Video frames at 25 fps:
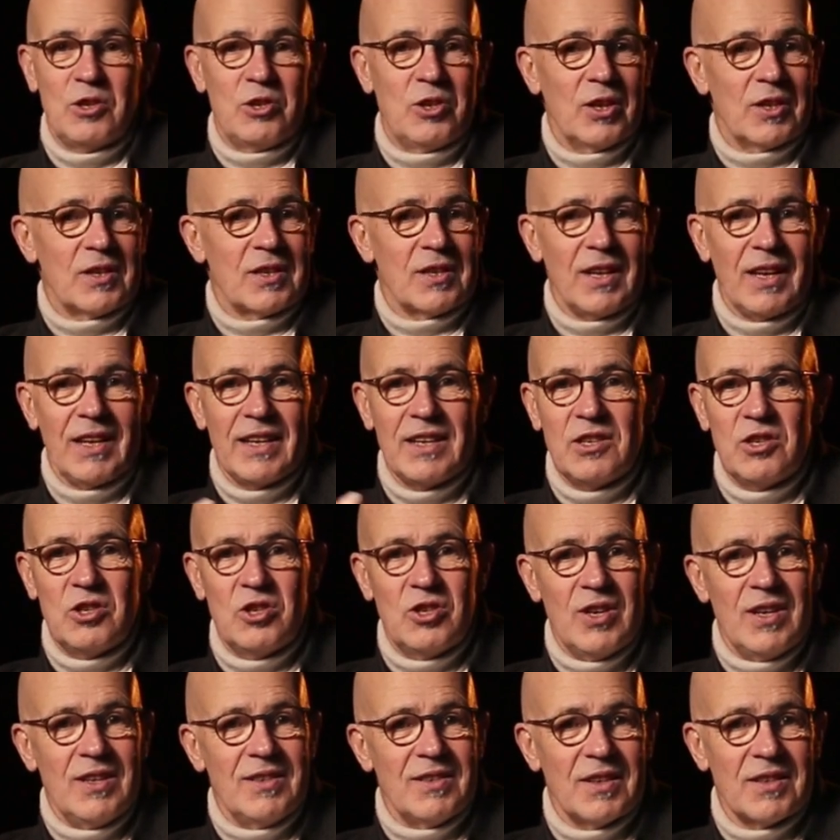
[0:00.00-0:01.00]
Just
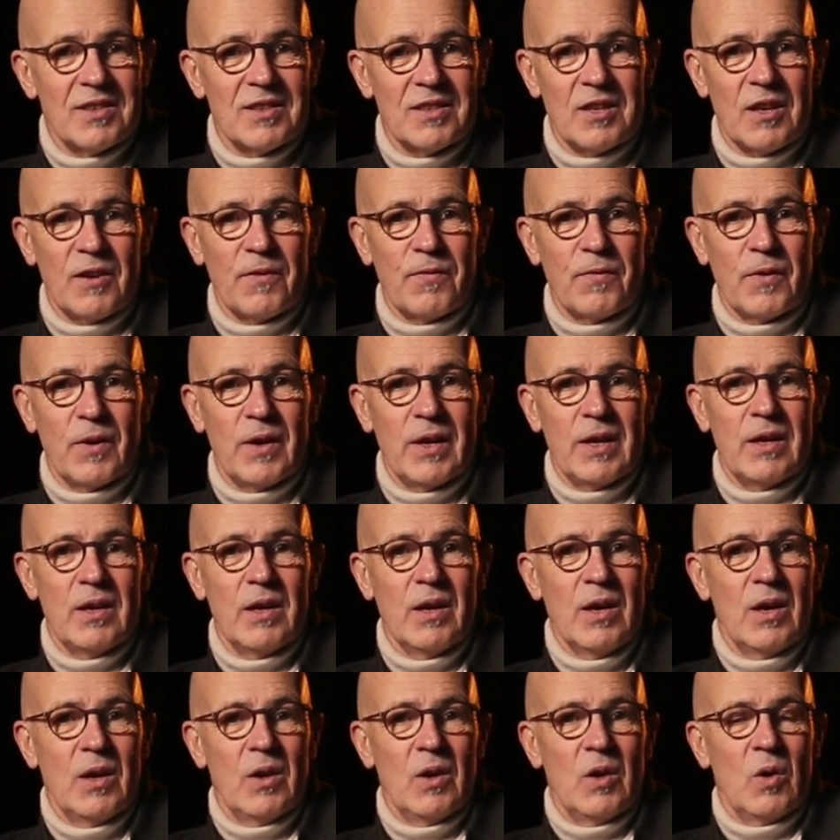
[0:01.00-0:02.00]
like Jesus'
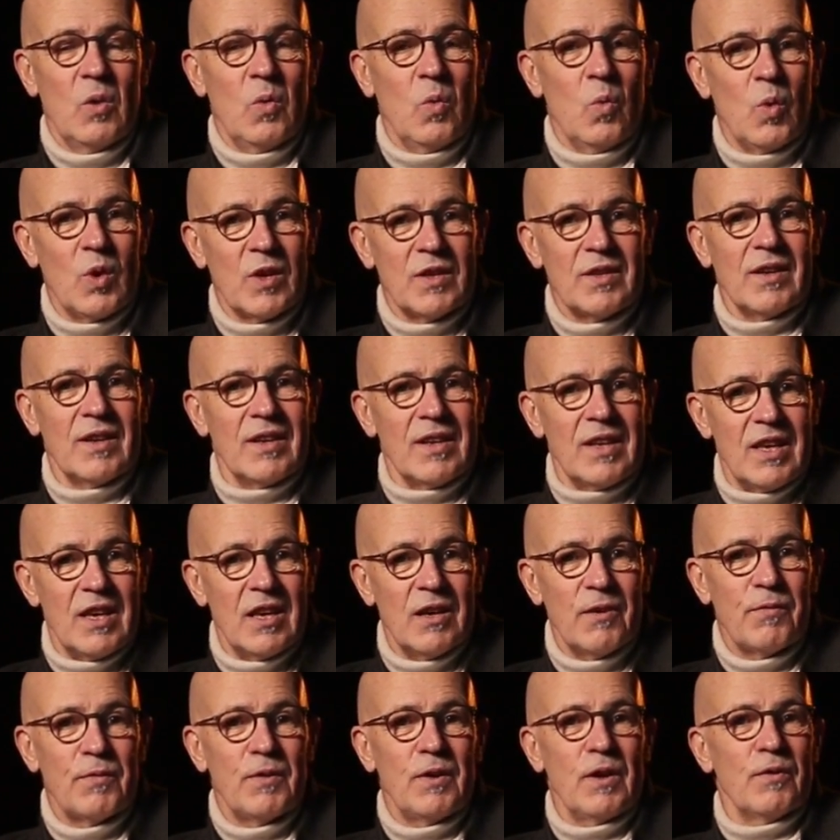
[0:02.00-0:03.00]
suffering was a
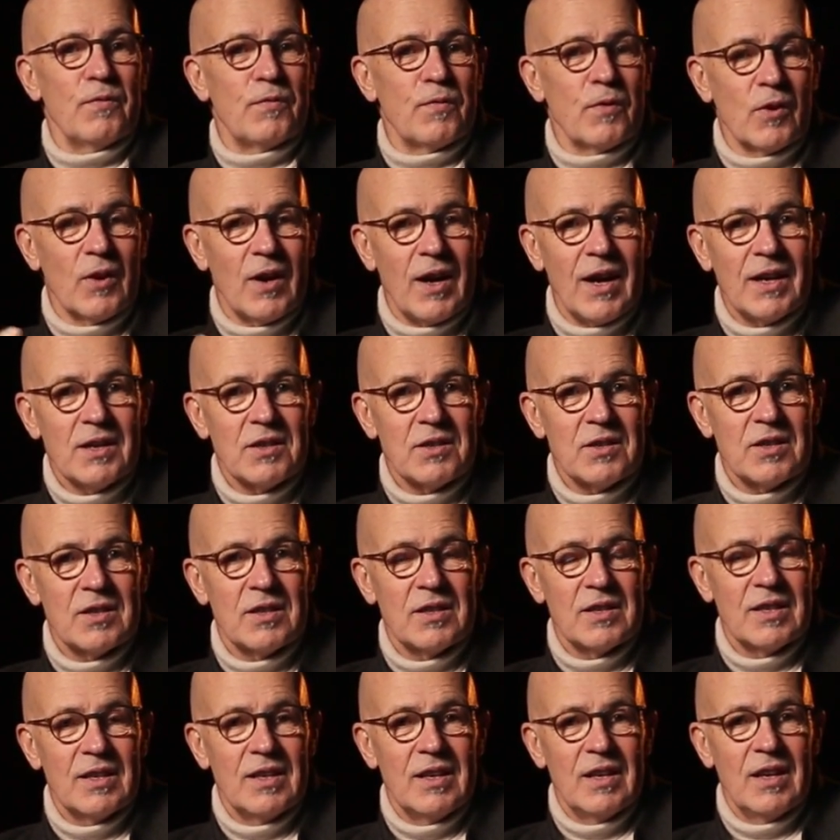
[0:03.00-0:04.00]
gift for
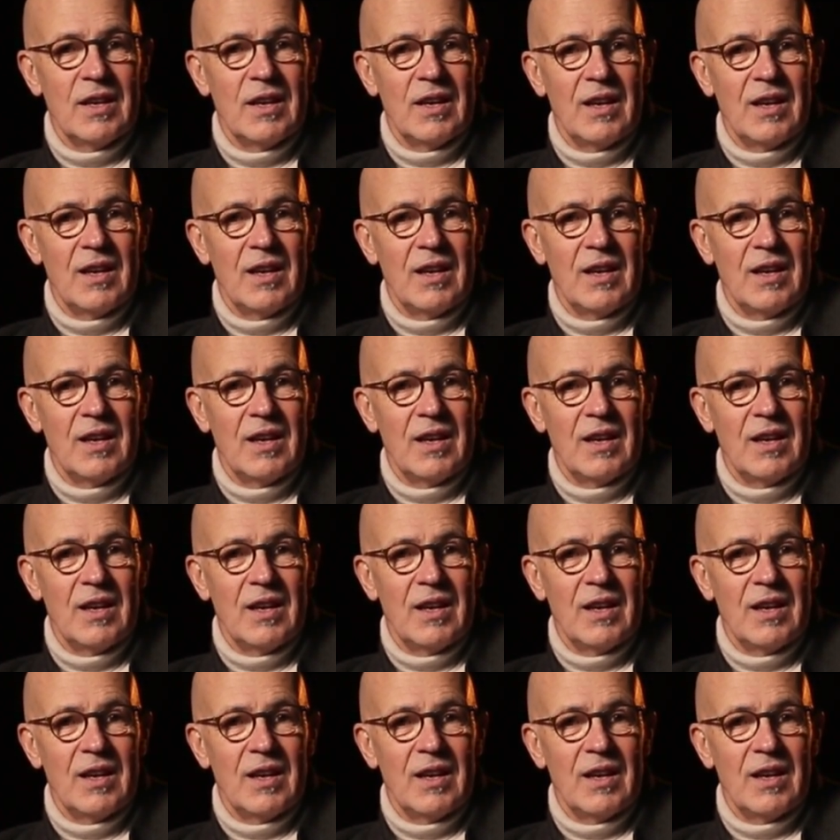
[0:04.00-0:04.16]
us,